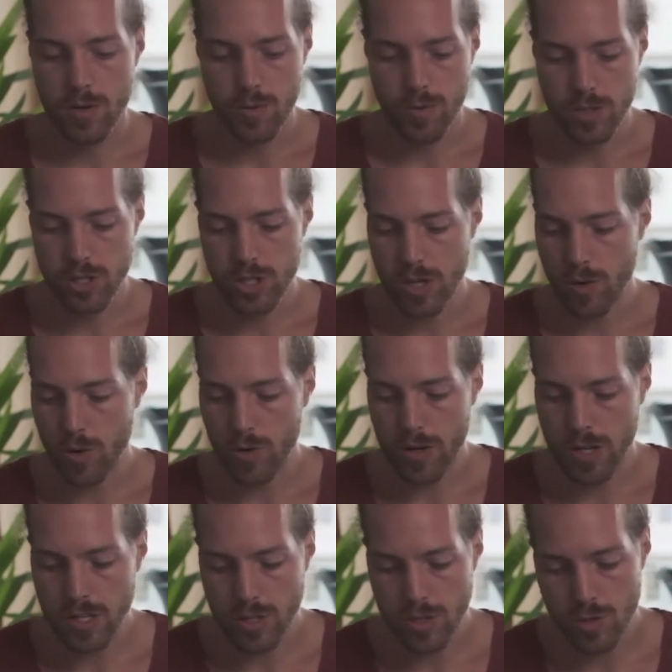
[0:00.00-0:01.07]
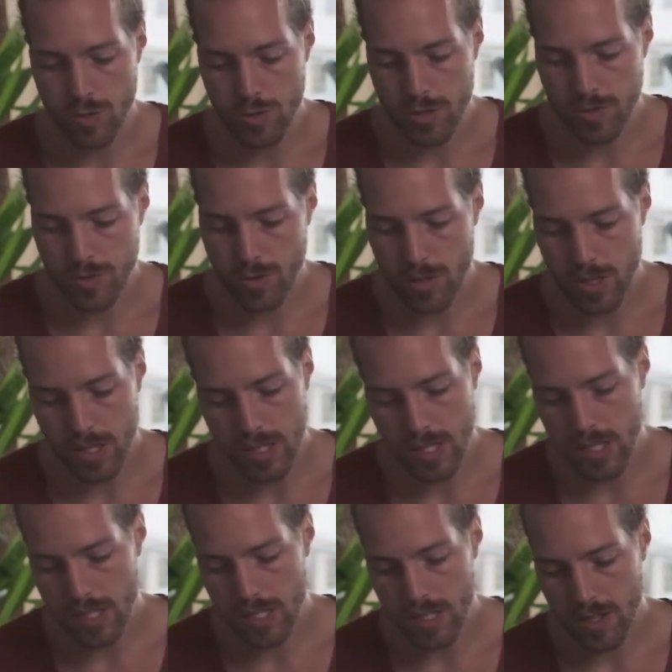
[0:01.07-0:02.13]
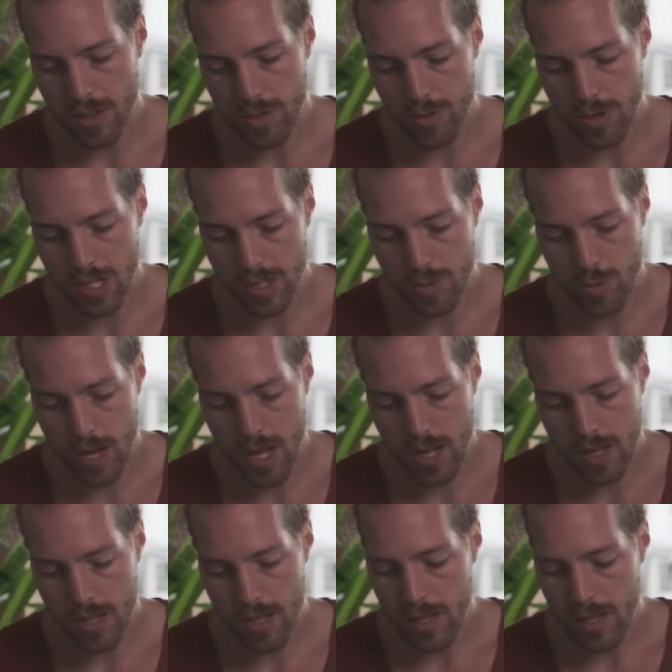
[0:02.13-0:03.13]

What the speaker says: which I already used for the X-T3 as well.